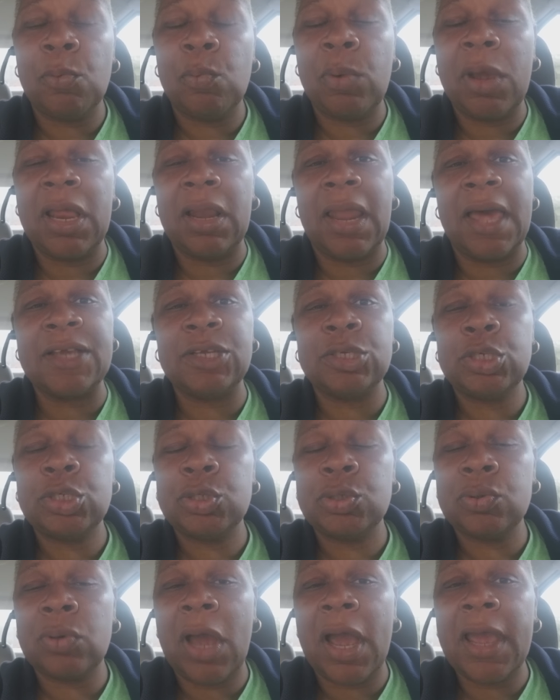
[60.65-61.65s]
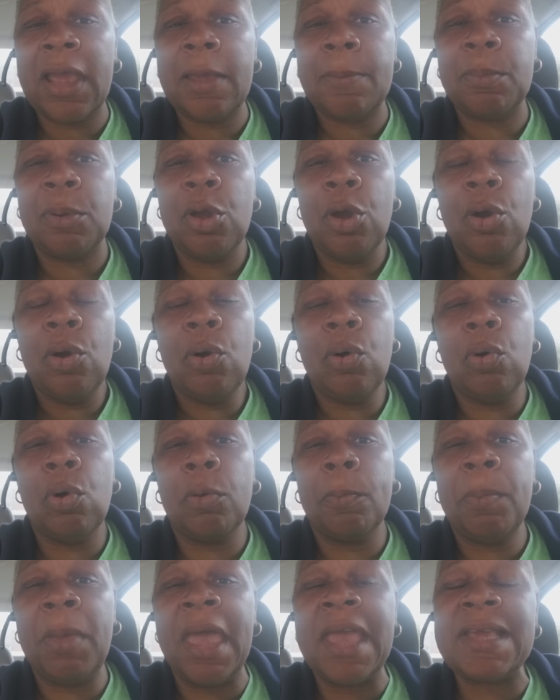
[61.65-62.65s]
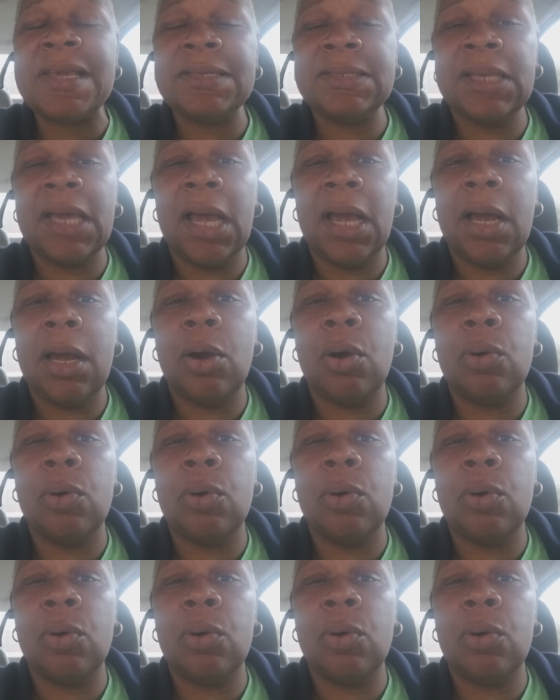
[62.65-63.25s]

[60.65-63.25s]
of way like Stripe or Payza